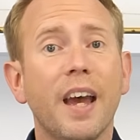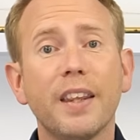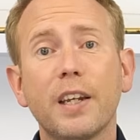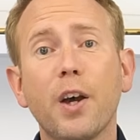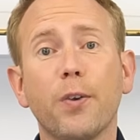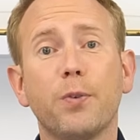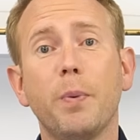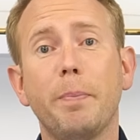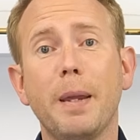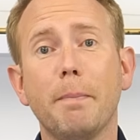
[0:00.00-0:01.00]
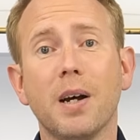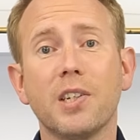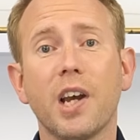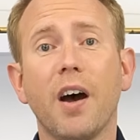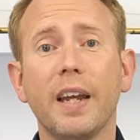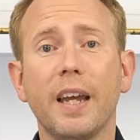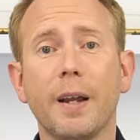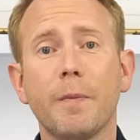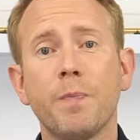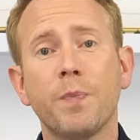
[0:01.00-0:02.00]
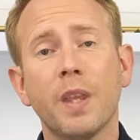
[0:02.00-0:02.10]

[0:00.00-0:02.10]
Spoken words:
and the costs would be much higher.